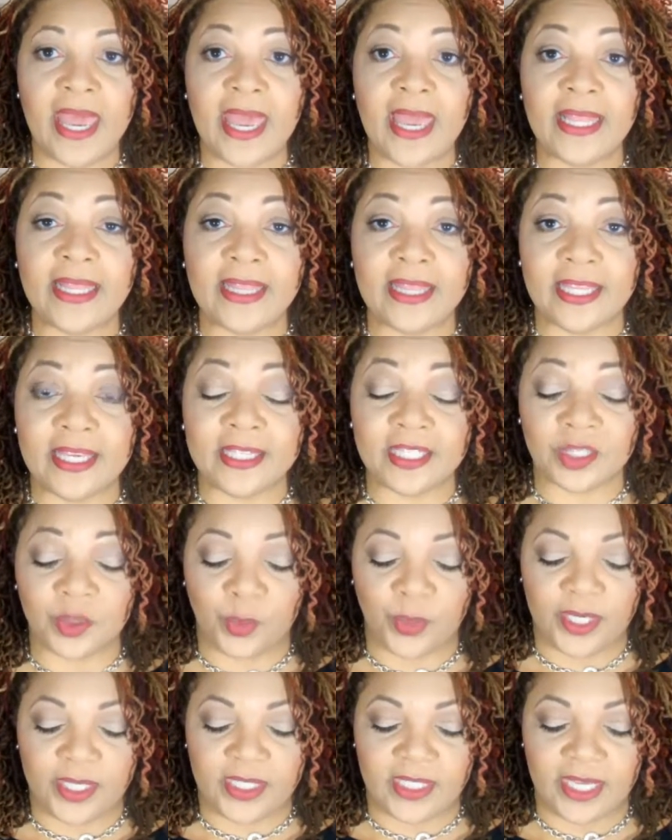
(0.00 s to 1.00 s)
And this
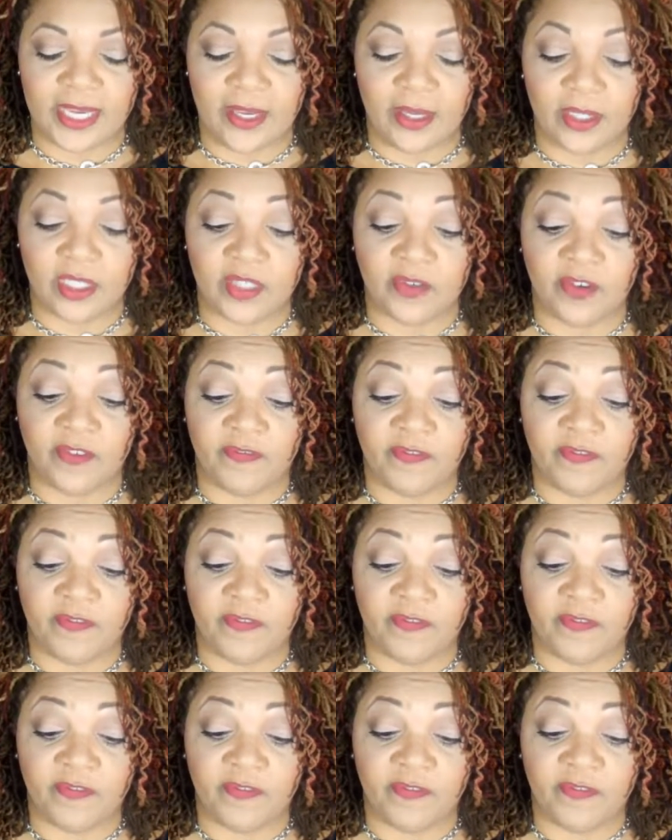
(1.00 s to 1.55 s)
retails for